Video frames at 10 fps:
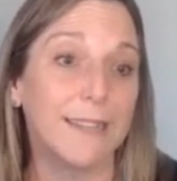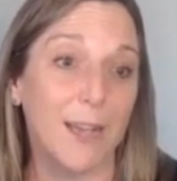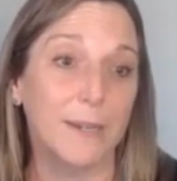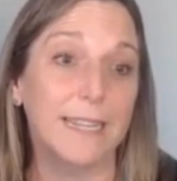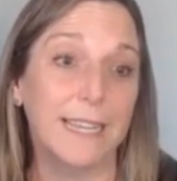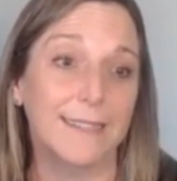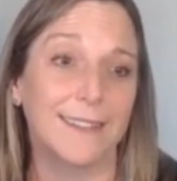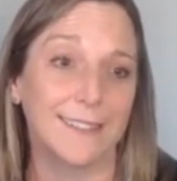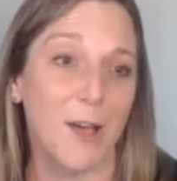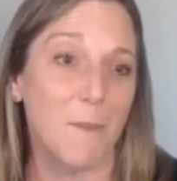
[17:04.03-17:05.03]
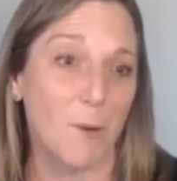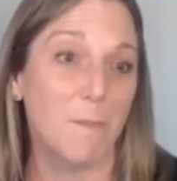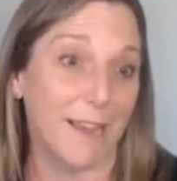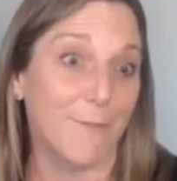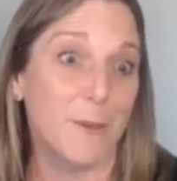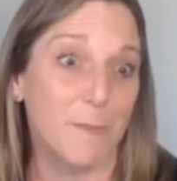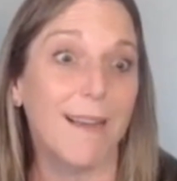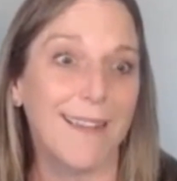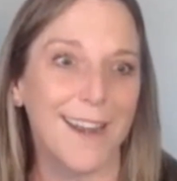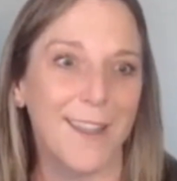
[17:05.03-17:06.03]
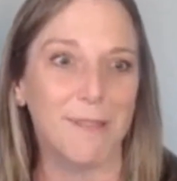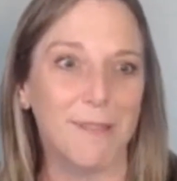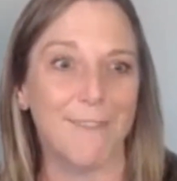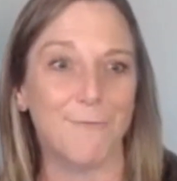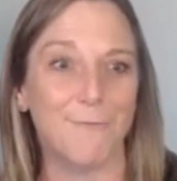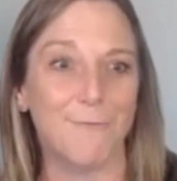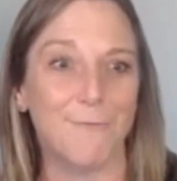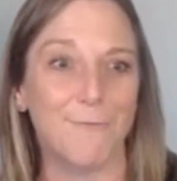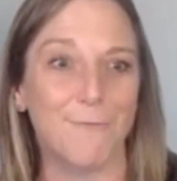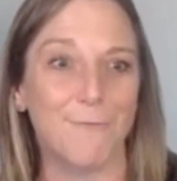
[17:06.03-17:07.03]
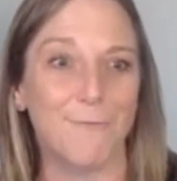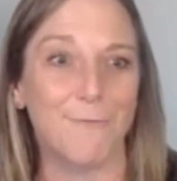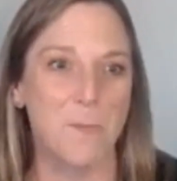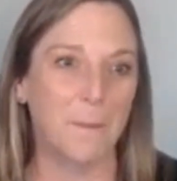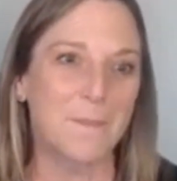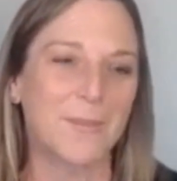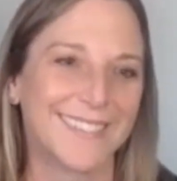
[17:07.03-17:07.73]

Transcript: doing that would get a lot more bang for the buck out of the platform.